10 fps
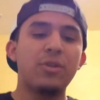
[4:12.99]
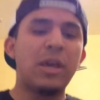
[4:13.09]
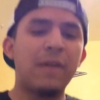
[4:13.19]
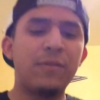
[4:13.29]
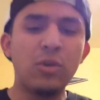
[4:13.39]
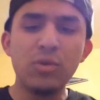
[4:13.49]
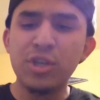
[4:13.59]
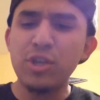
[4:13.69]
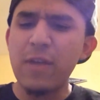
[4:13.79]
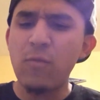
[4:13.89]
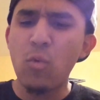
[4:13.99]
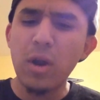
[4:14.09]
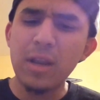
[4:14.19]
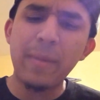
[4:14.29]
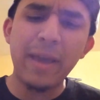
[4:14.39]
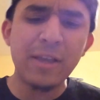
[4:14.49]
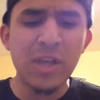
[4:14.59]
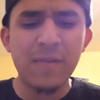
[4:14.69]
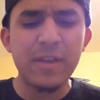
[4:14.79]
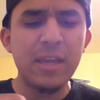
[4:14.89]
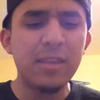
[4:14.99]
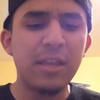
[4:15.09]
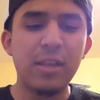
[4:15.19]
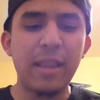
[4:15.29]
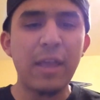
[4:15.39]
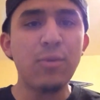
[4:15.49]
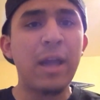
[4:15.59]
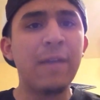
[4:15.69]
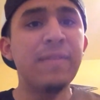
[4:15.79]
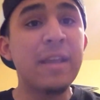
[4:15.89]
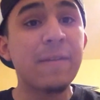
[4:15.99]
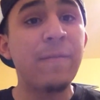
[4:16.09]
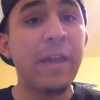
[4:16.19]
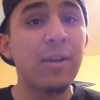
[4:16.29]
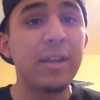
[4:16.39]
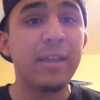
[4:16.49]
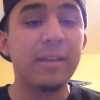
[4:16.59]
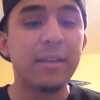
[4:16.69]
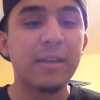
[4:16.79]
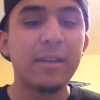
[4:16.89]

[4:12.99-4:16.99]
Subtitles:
You have Eugene. You have William Hayes. You have Ethan. Now you have Nick Fairley.